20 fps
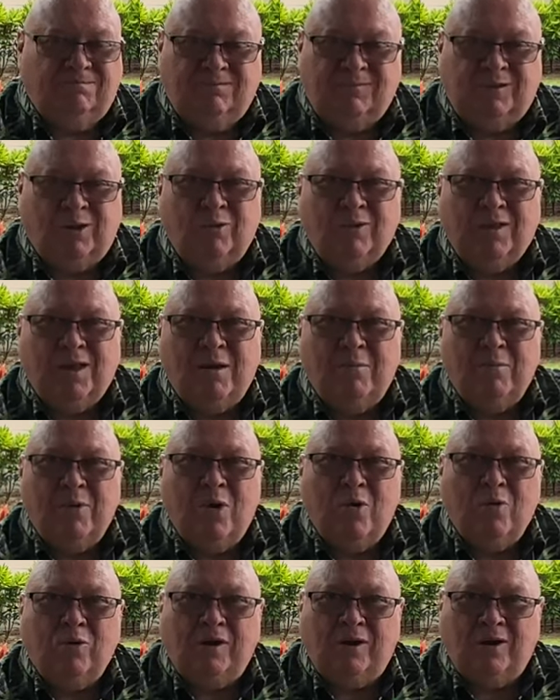don't let them
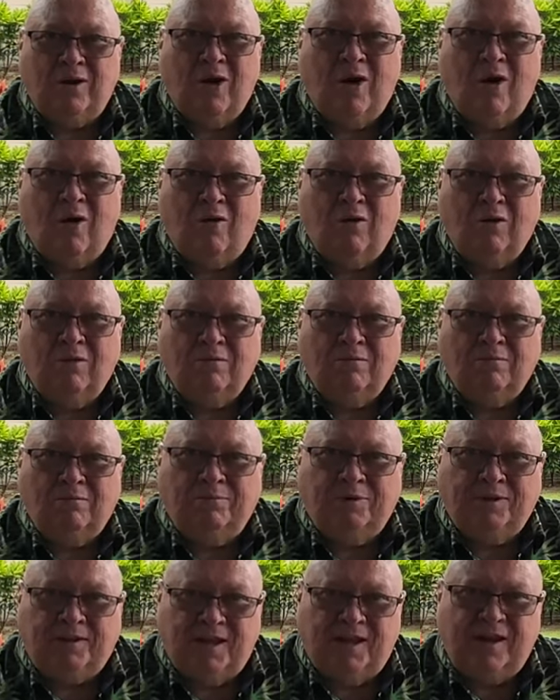hold it all,
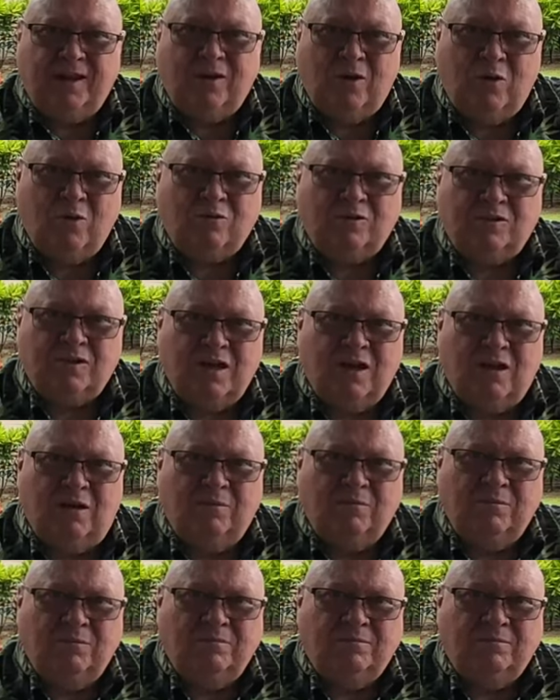but they can hold some.